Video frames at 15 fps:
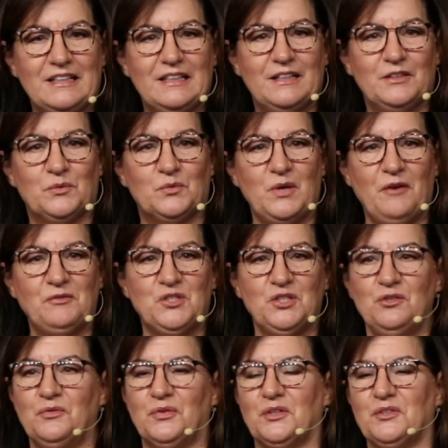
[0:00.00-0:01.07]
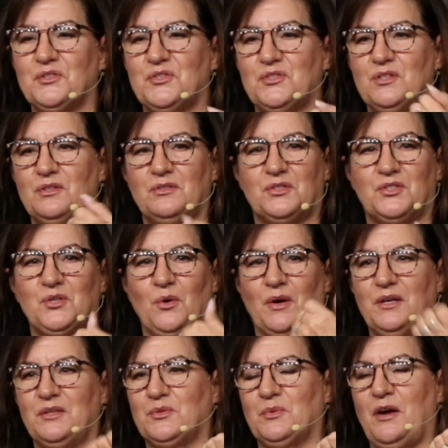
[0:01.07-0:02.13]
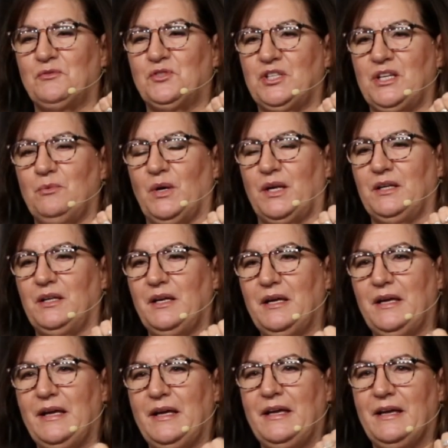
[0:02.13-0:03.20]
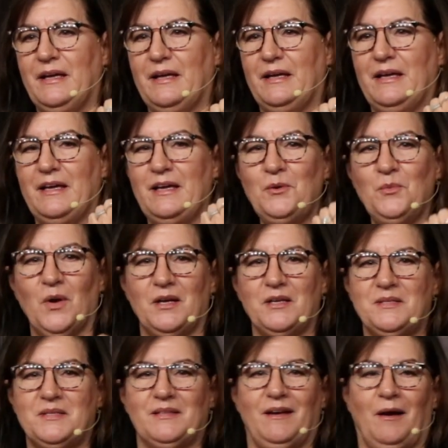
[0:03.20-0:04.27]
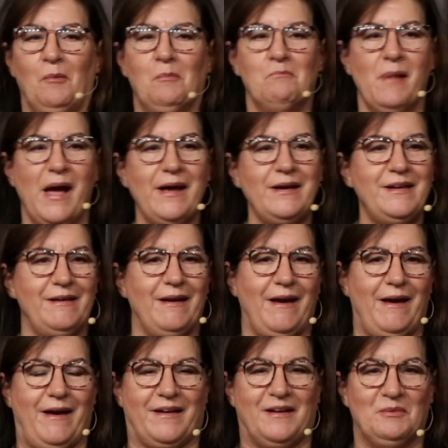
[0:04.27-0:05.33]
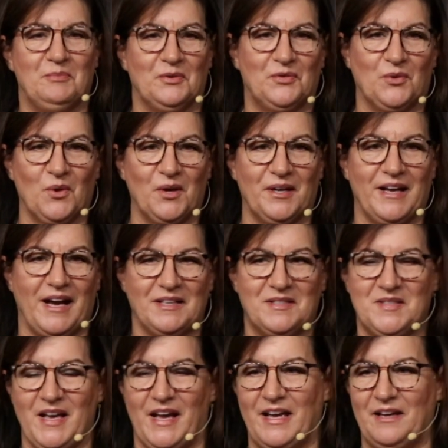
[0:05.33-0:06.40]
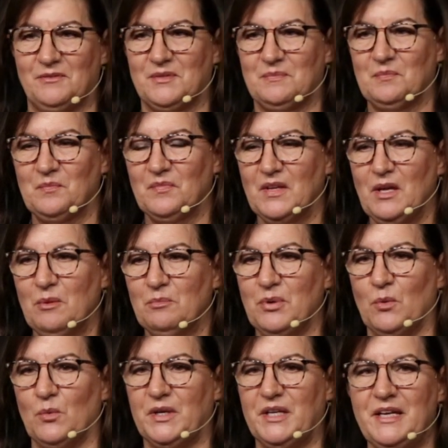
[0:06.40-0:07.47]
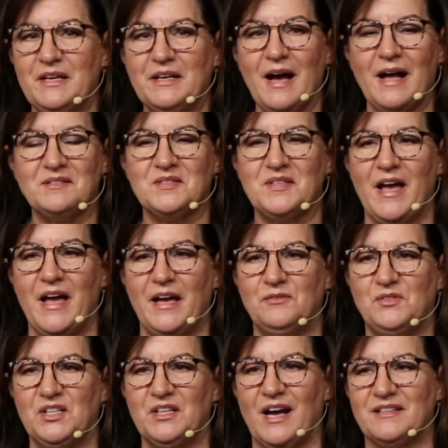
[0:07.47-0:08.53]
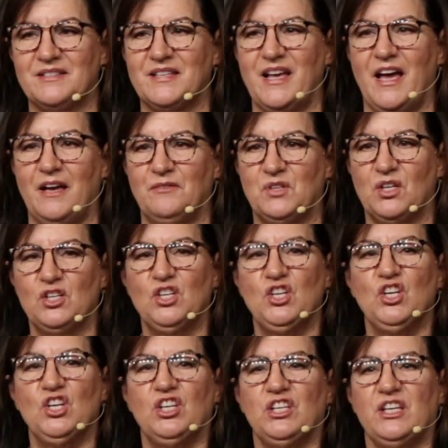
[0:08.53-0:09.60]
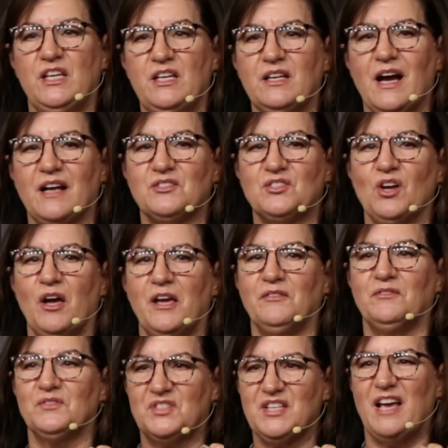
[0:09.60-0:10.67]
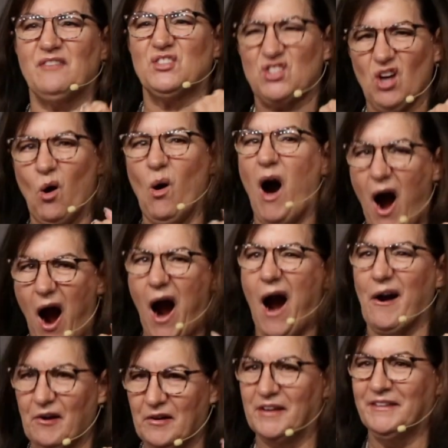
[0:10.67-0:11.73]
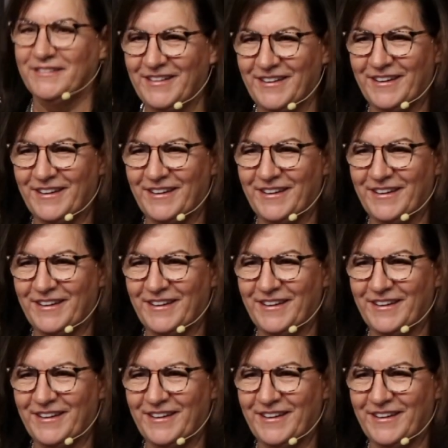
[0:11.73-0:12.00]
Rev G, you've heard the stories, Rev G, when he was a maniac before he got saved. But when he got saved, he got saved so hard